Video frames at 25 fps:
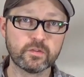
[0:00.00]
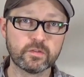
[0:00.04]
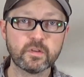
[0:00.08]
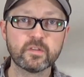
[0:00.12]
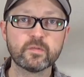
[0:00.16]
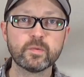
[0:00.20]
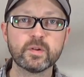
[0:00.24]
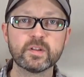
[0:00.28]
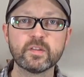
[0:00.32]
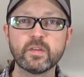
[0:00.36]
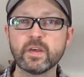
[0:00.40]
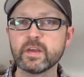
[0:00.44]

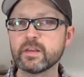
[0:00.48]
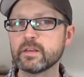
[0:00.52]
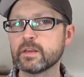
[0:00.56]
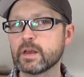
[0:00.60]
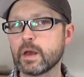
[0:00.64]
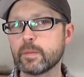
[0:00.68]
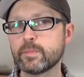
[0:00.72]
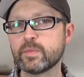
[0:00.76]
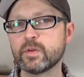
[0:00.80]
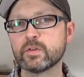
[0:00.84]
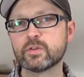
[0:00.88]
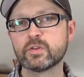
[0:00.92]
This will thicken
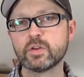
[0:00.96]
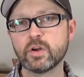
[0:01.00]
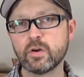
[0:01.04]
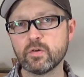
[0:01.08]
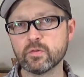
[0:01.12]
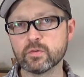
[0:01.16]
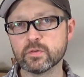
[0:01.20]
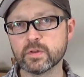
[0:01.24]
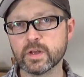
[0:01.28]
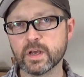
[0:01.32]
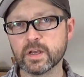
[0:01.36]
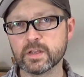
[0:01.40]
up your
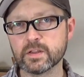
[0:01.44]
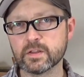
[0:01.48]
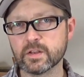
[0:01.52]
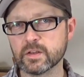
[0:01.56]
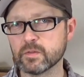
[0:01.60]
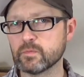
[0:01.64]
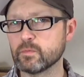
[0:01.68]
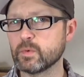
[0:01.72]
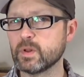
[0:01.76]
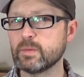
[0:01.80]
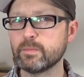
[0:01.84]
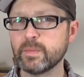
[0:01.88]
tone and
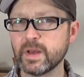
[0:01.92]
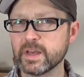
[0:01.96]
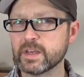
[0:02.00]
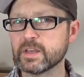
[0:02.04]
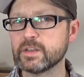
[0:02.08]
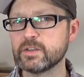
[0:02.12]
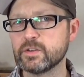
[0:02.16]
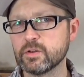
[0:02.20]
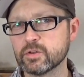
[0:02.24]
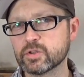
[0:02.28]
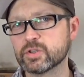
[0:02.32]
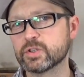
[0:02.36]
it will make
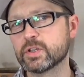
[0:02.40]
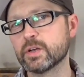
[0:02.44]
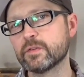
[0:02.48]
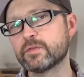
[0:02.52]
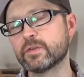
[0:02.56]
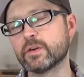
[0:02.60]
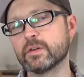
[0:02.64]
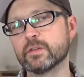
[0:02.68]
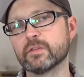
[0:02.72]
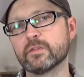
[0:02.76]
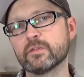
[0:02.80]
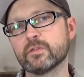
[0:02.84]
a huge
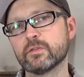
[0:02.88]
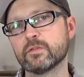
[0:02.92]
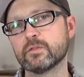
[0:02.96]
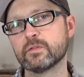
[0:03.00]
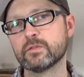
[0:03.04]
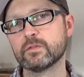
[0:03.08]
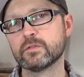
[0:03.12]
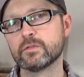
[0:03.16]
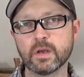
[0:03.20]
difference.